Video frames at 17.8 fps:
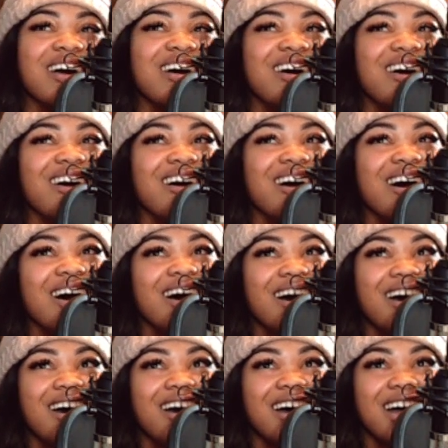
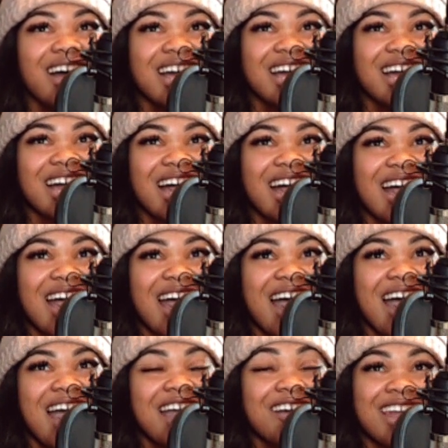Ah.
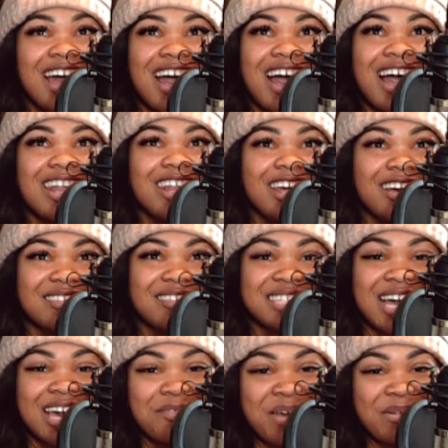I ain't gonna lie, I love
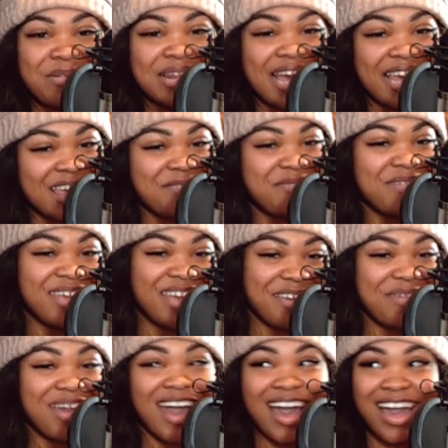Sada Baby. Like he be
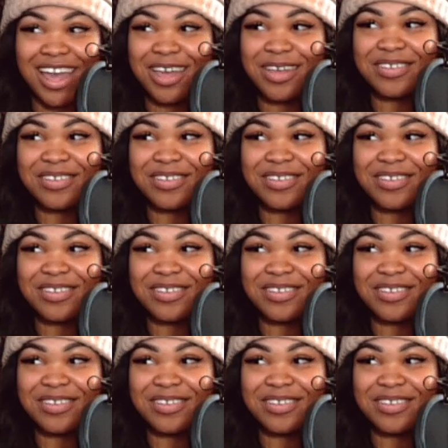getting me hype.